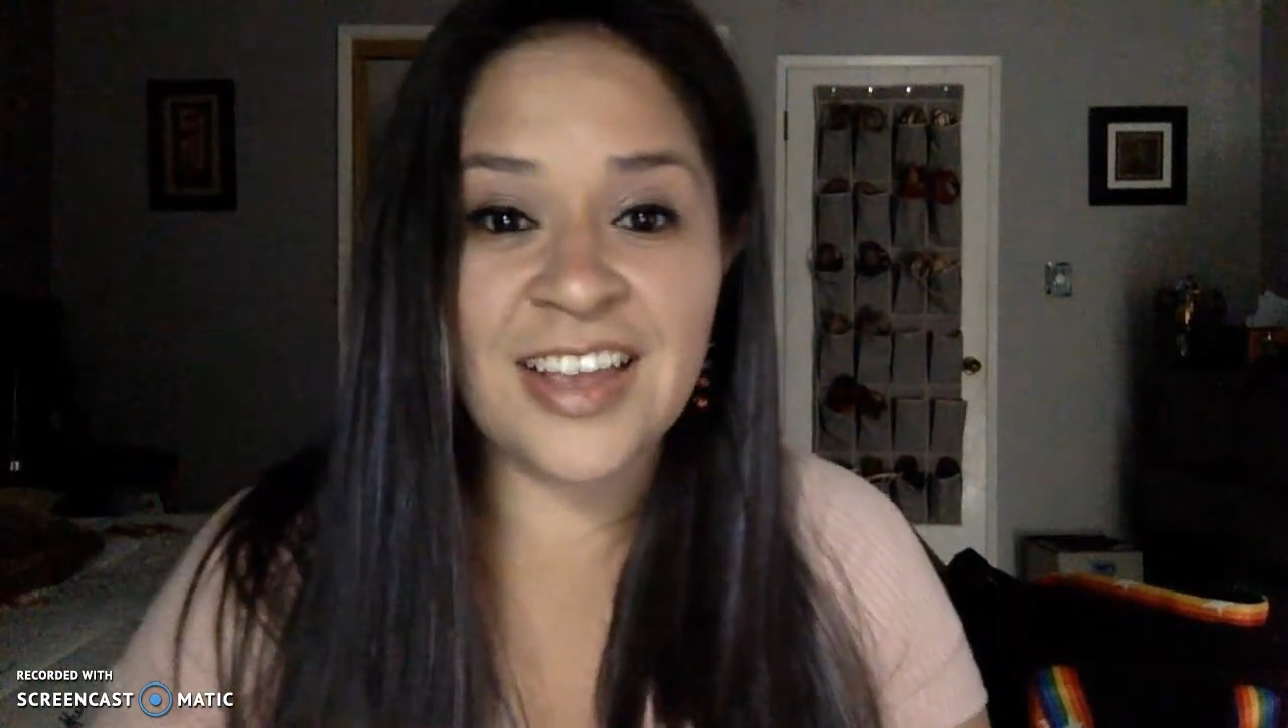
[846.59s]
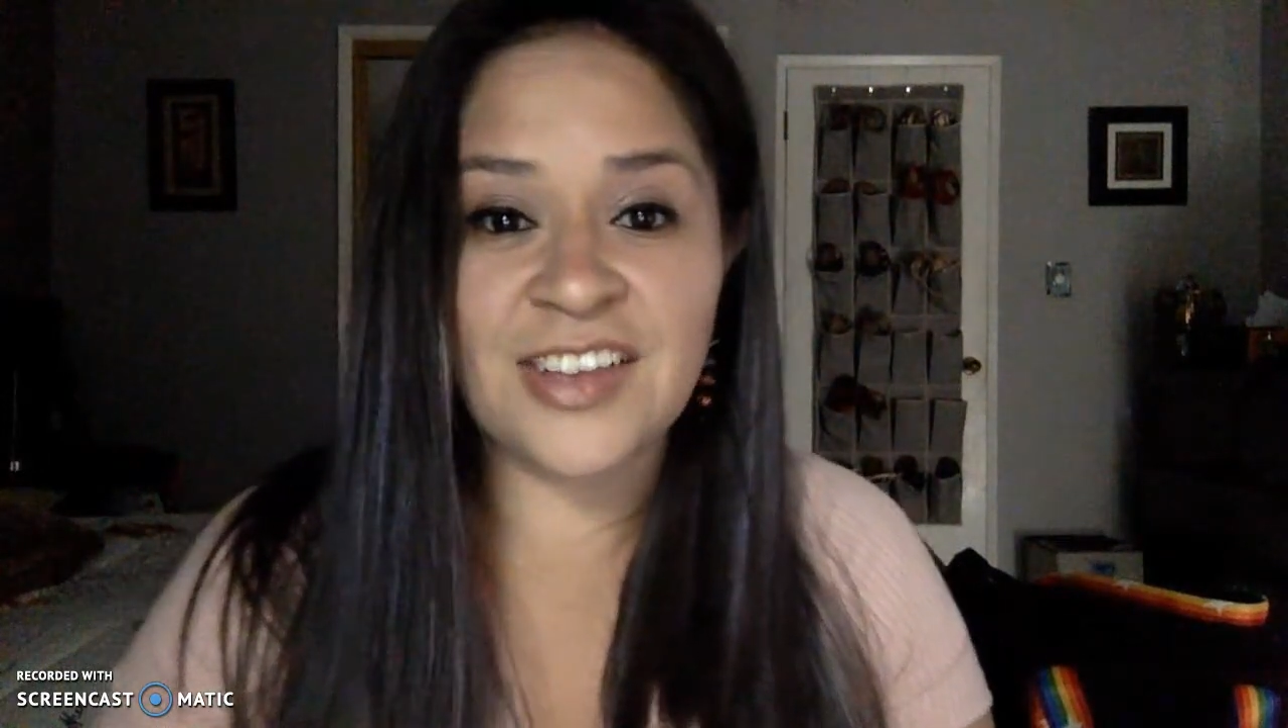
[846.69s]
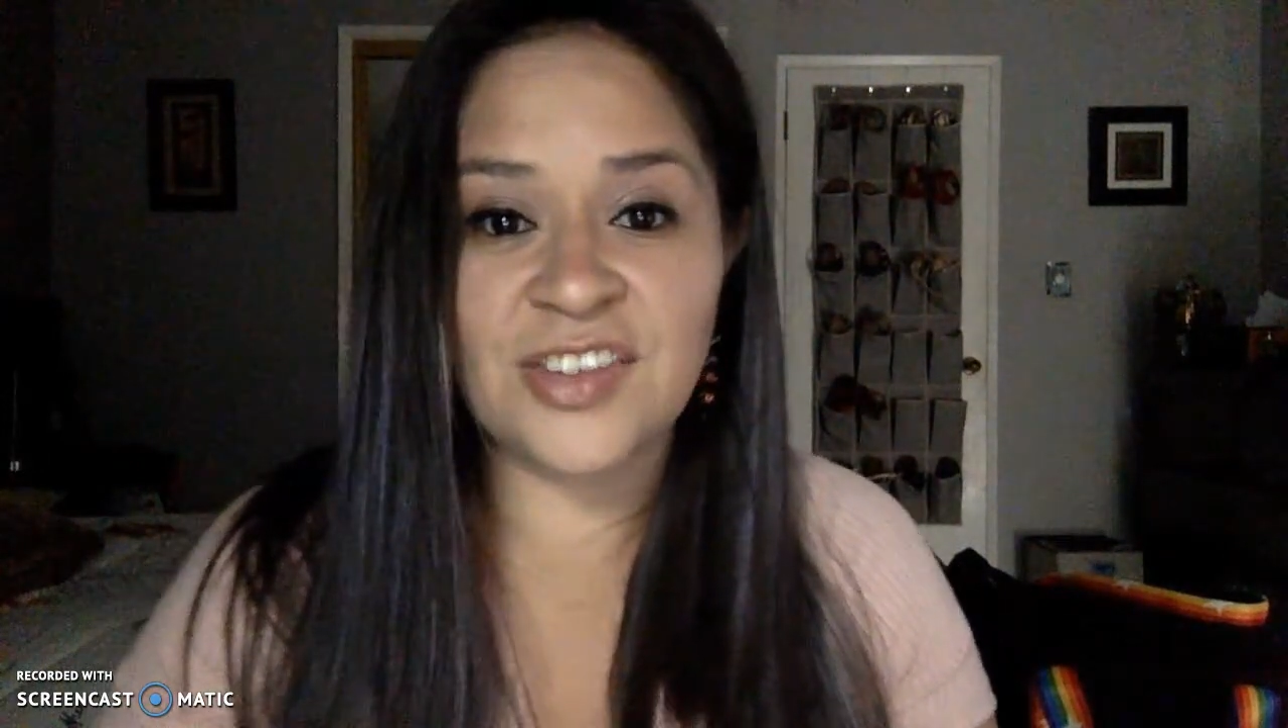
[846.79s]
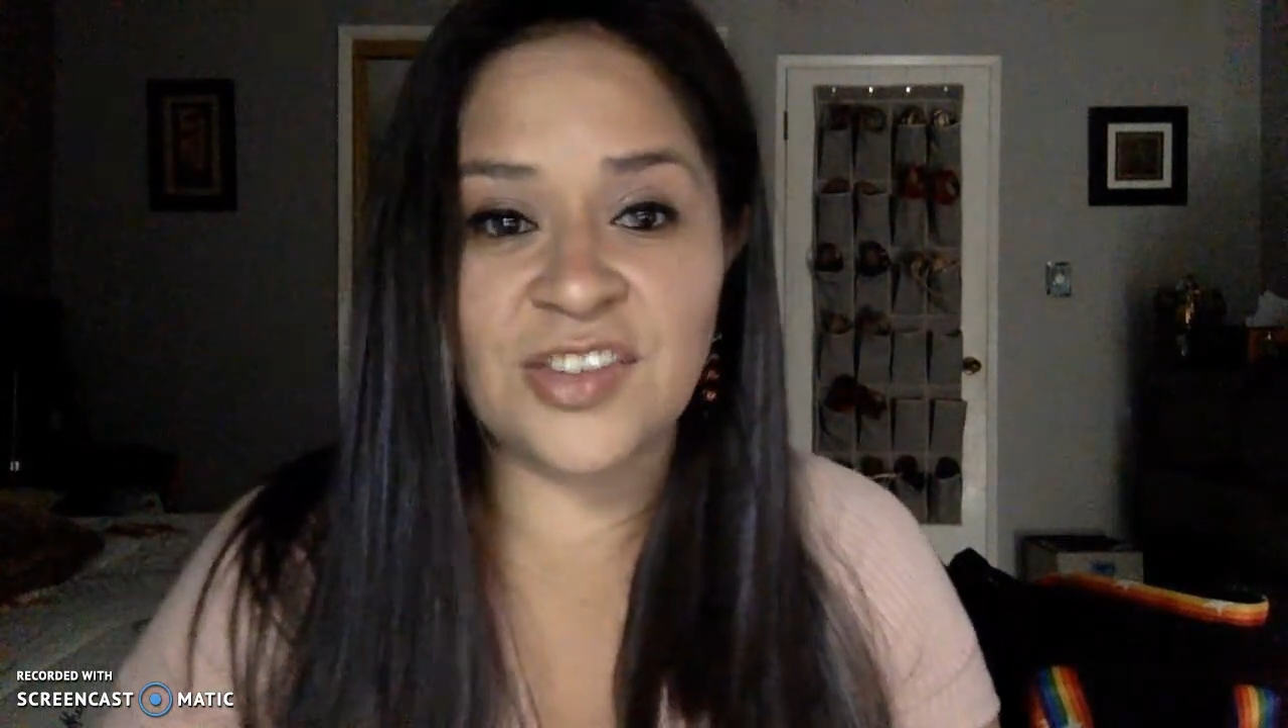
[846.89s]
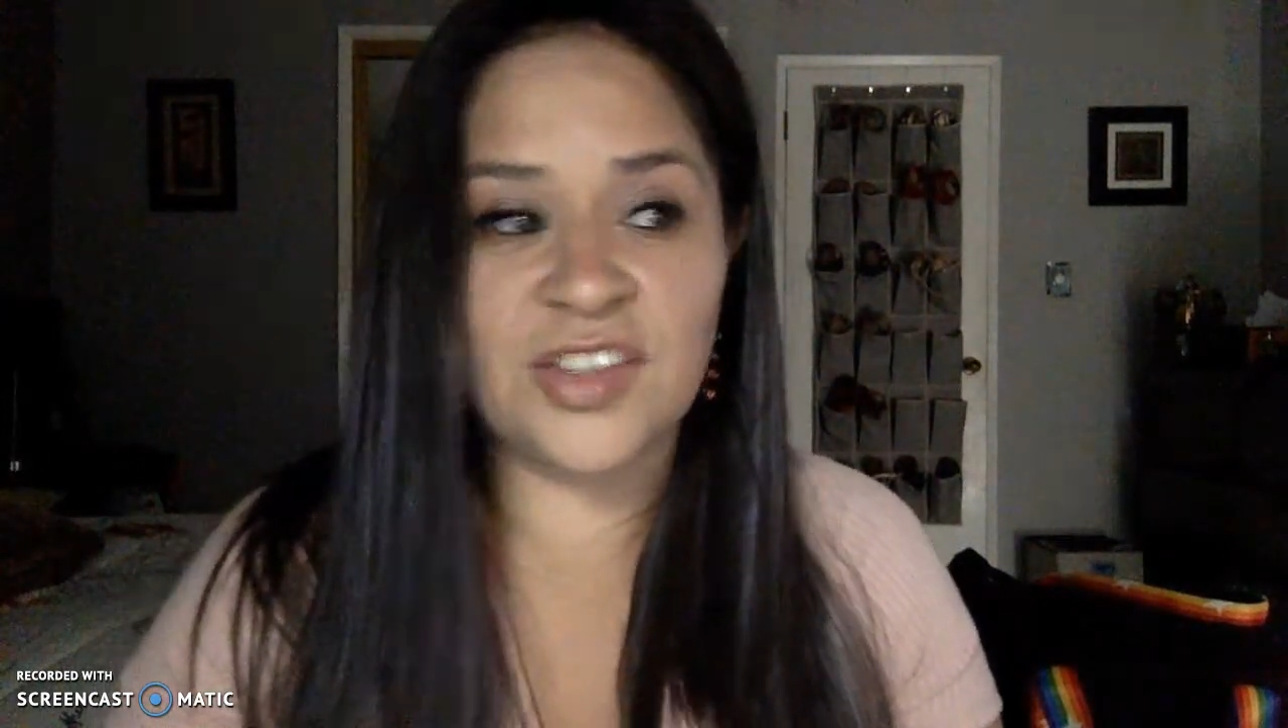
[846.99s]

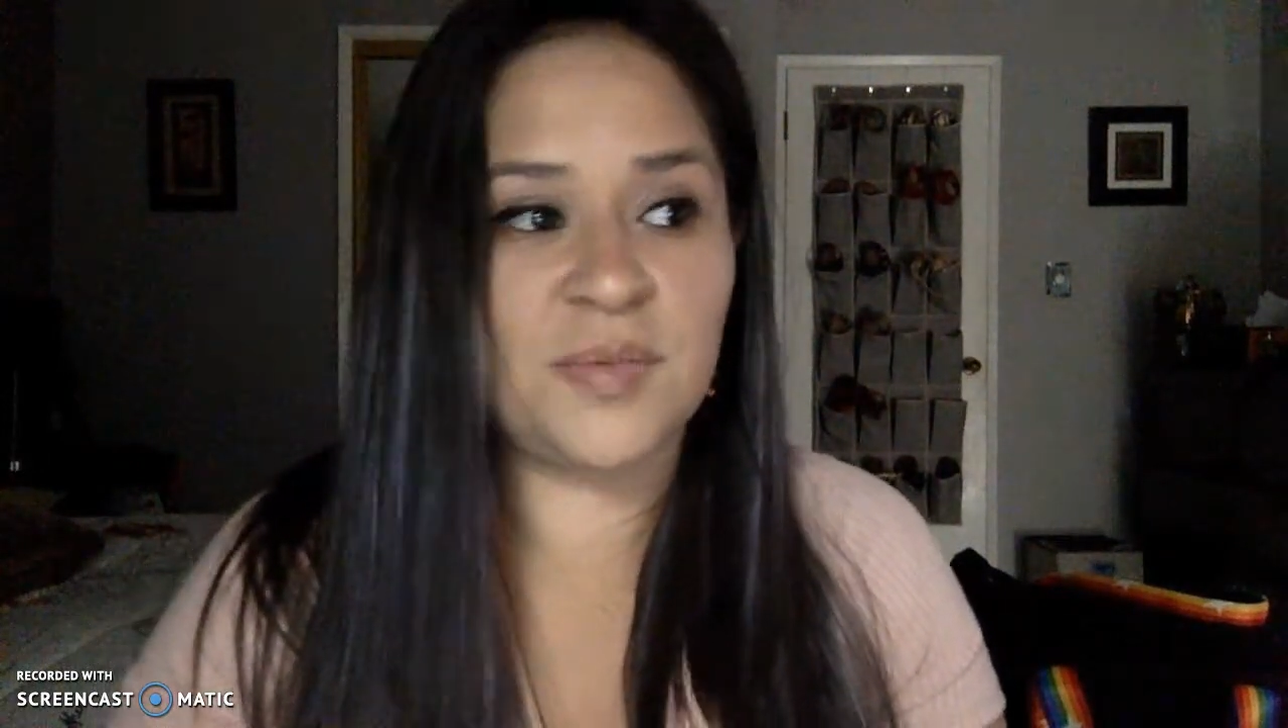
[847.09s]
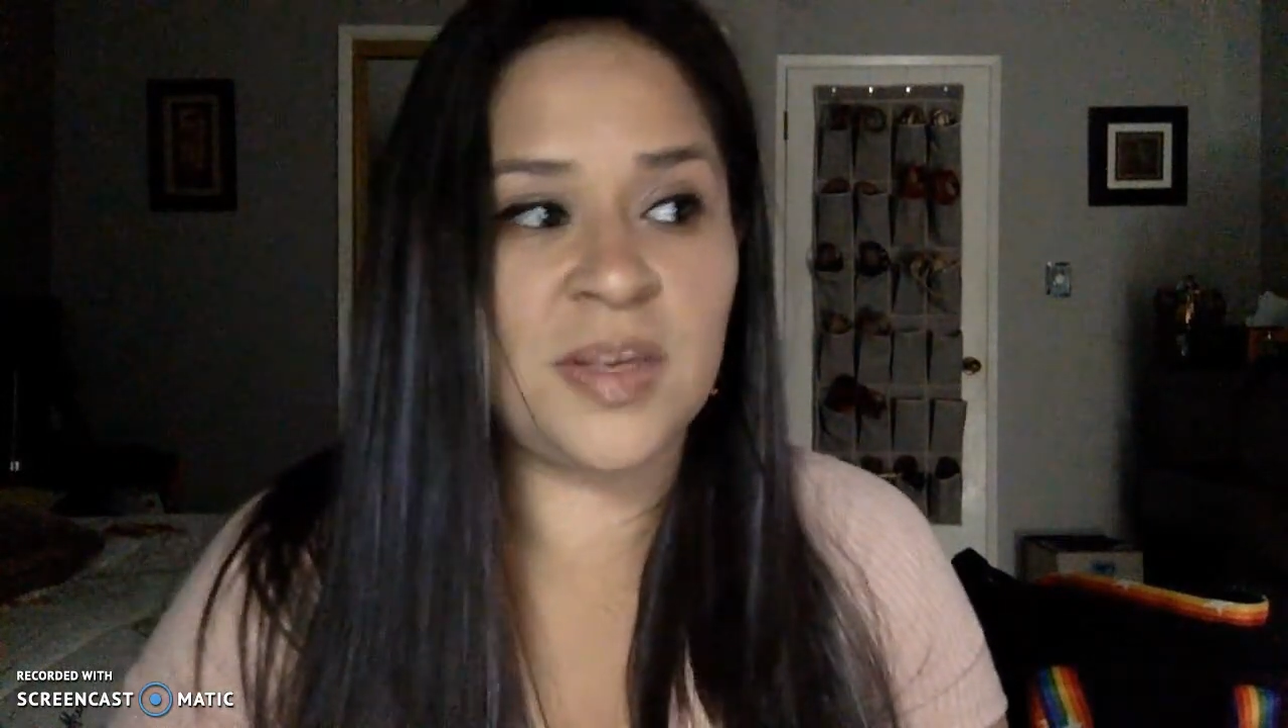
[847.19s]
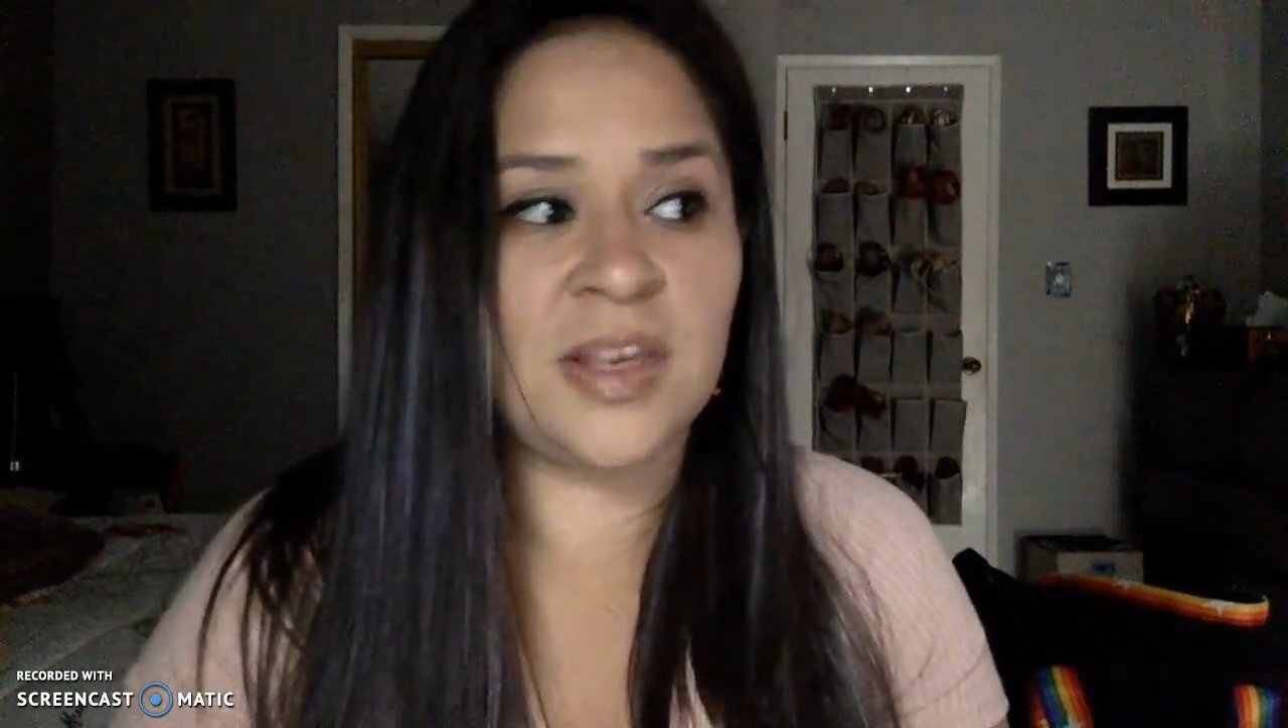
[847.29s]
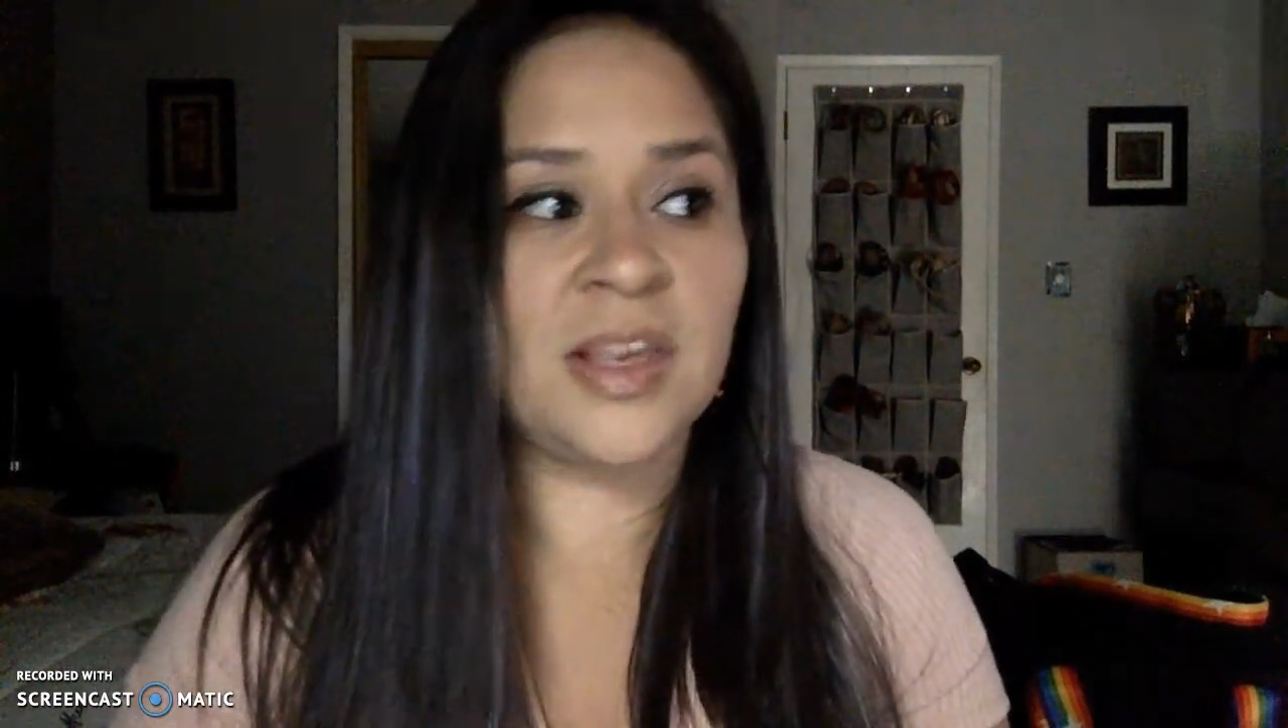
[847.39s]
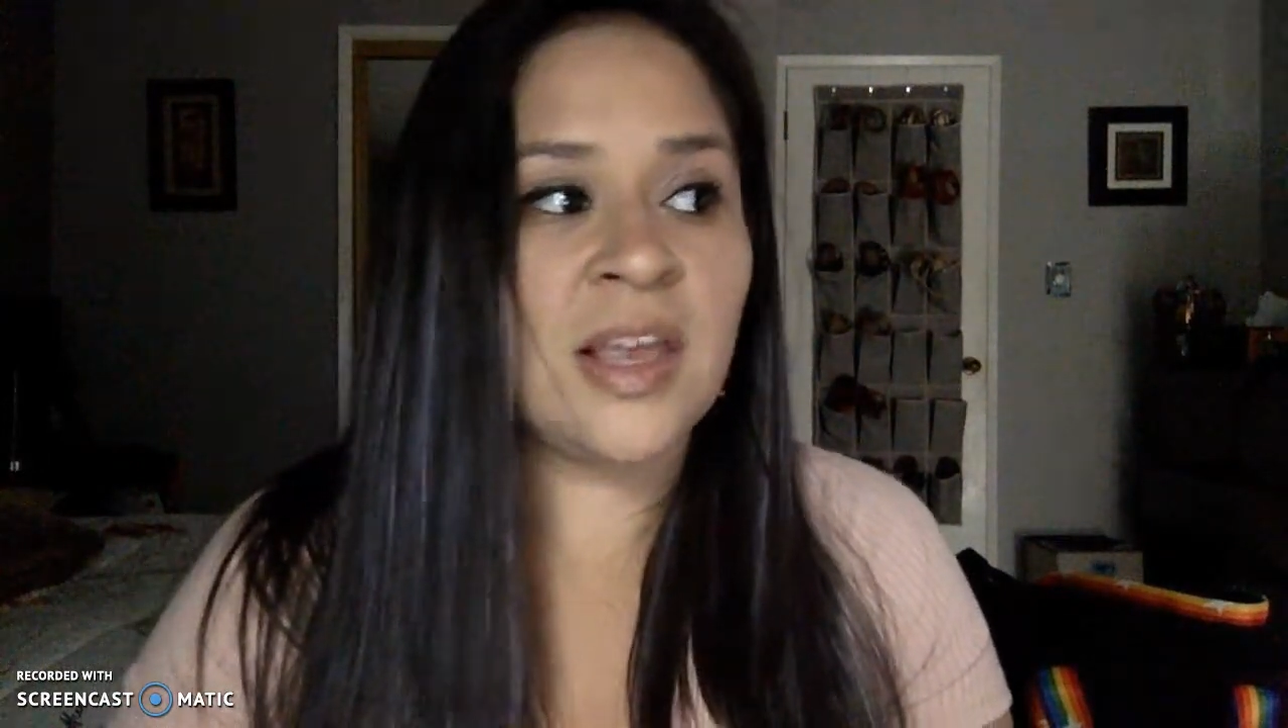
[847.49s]
You should
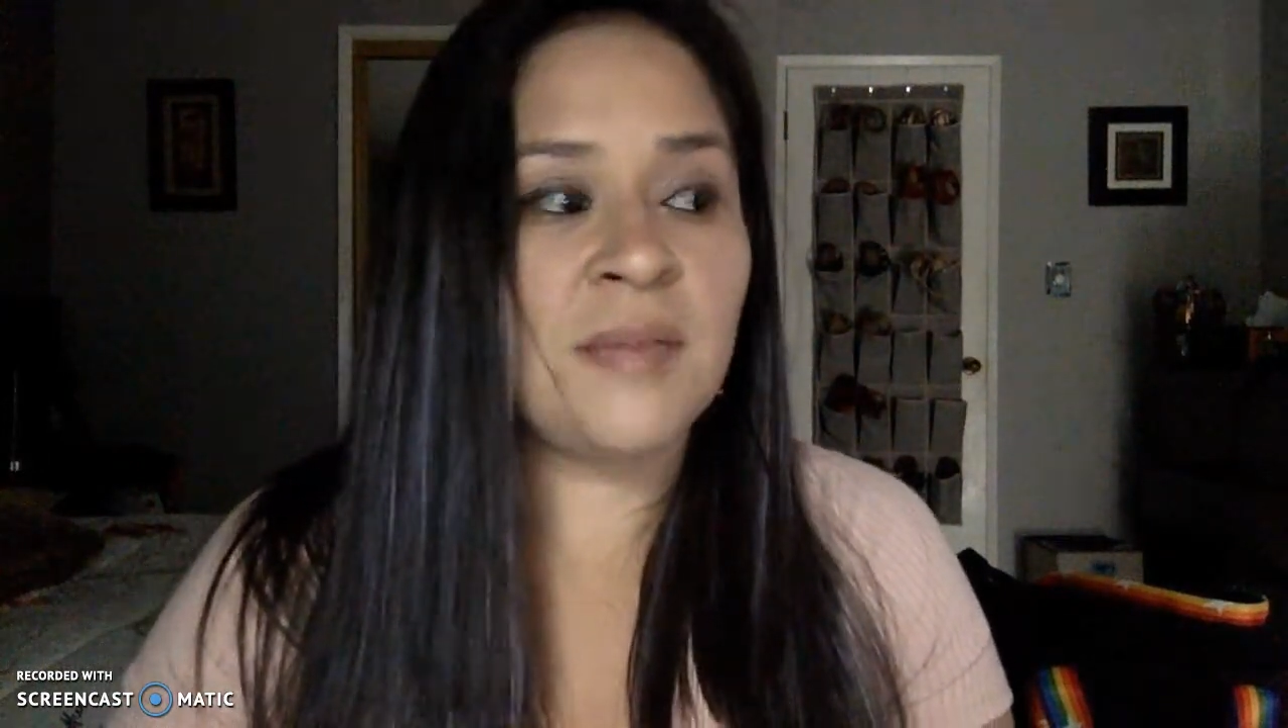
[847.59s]
be